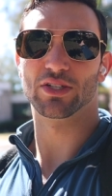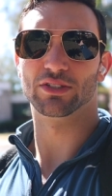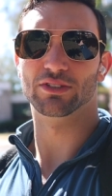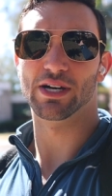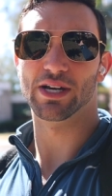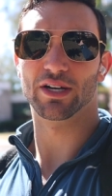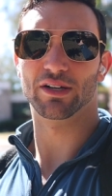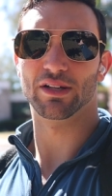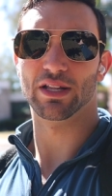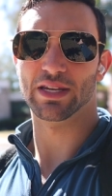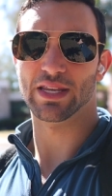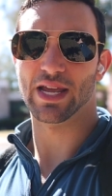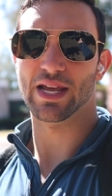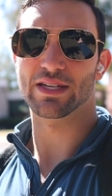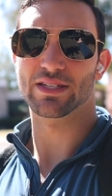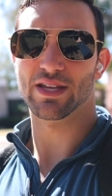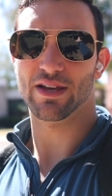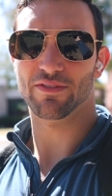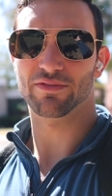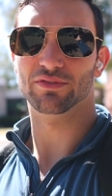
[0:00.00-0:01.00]
till later in the day
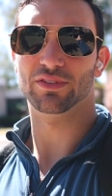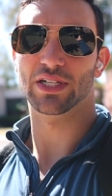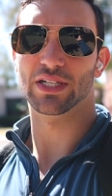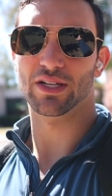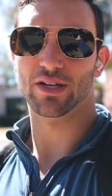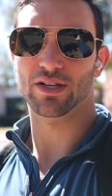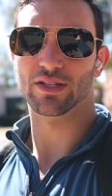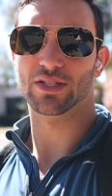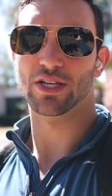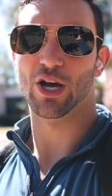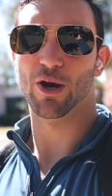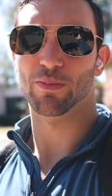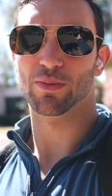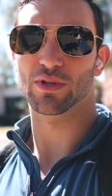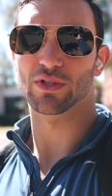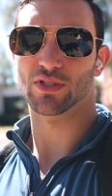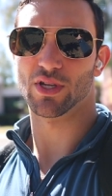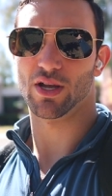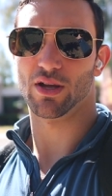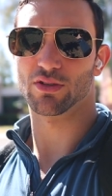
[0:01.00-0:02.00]
definitely does help you
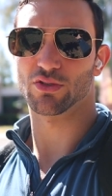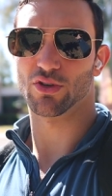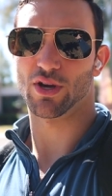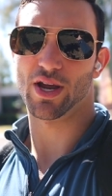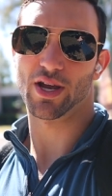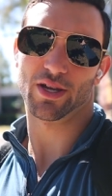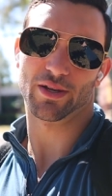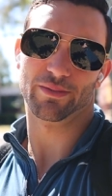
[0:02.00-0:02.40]
stay on track.